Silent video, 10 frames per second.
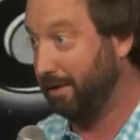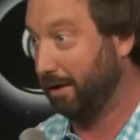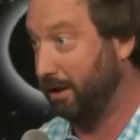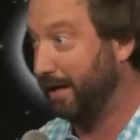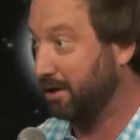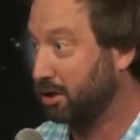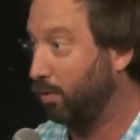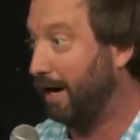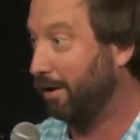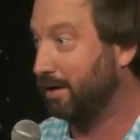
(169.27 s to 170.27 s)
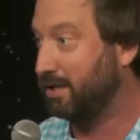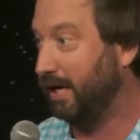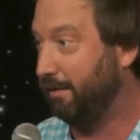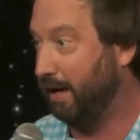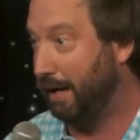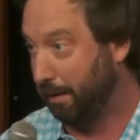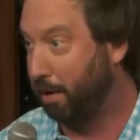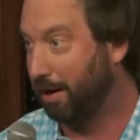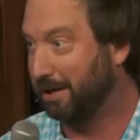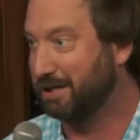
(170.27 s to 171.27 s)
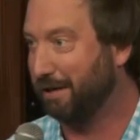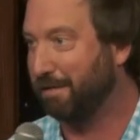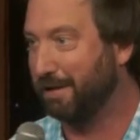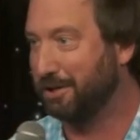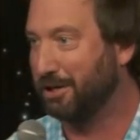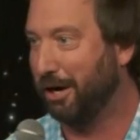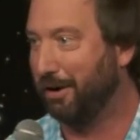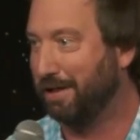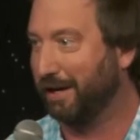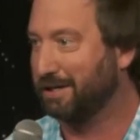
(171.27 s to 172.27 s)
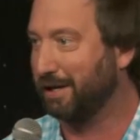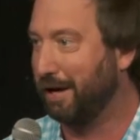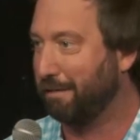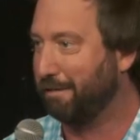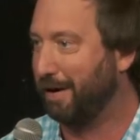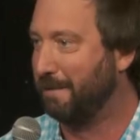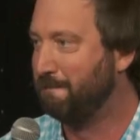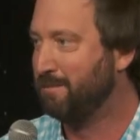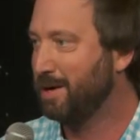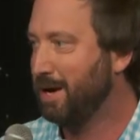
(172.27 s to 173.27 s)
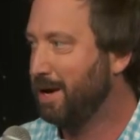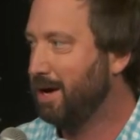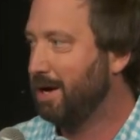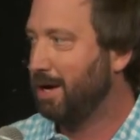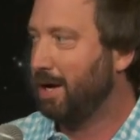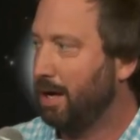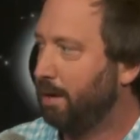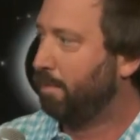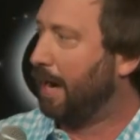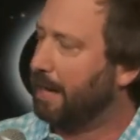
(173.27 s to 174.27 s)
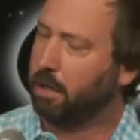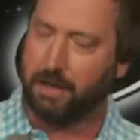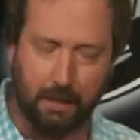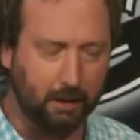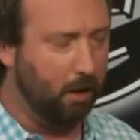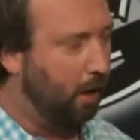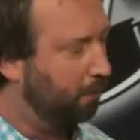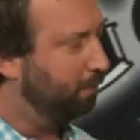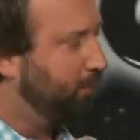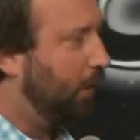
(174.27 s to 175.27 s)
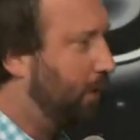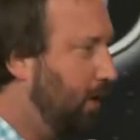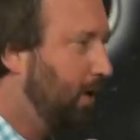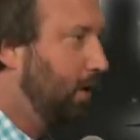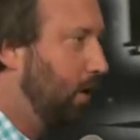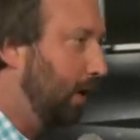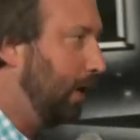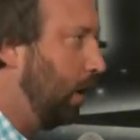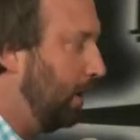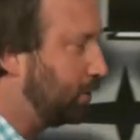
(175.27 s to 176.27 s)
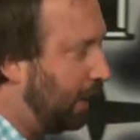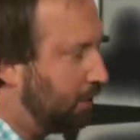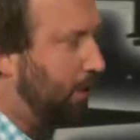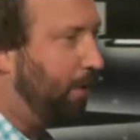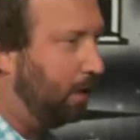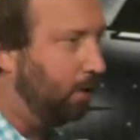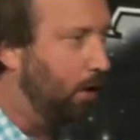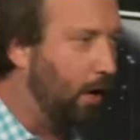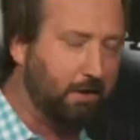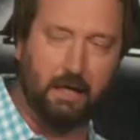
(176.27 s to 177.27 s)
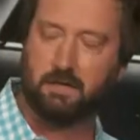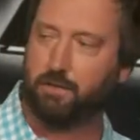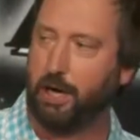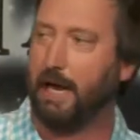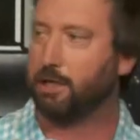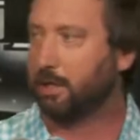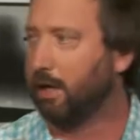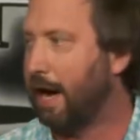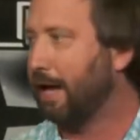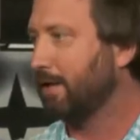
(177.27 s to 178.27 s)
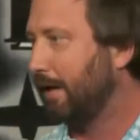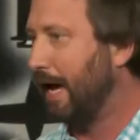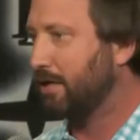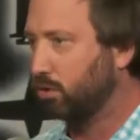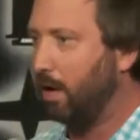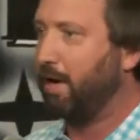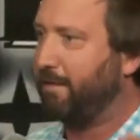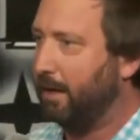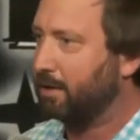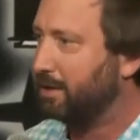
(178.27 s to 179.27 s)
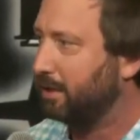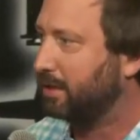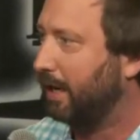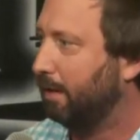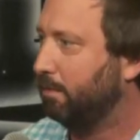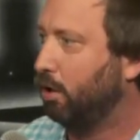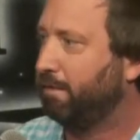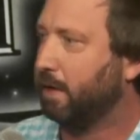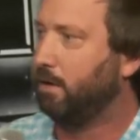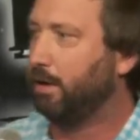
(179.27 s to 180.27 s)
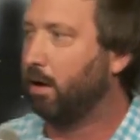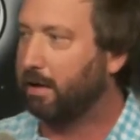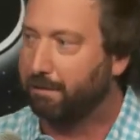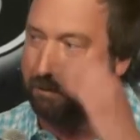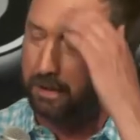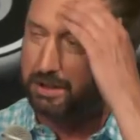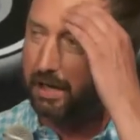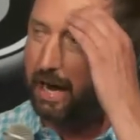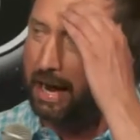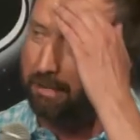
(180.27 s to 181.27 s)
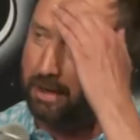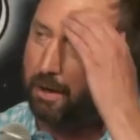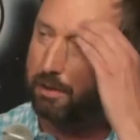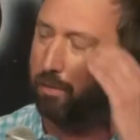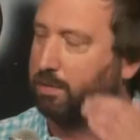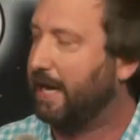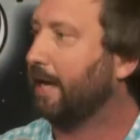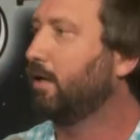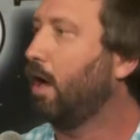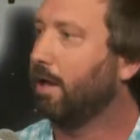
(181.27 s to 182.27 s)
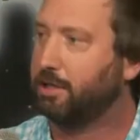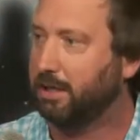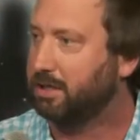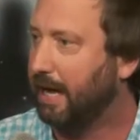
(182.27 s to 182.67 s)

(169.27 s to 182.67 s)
the you can swear on T V policy for this show. I think it's a lot of fun. But I do think, you know, look, you know, it's nice to be in New York. Things have changed a lot in the last twelve years since I moved to New York the first time. You know, the technology's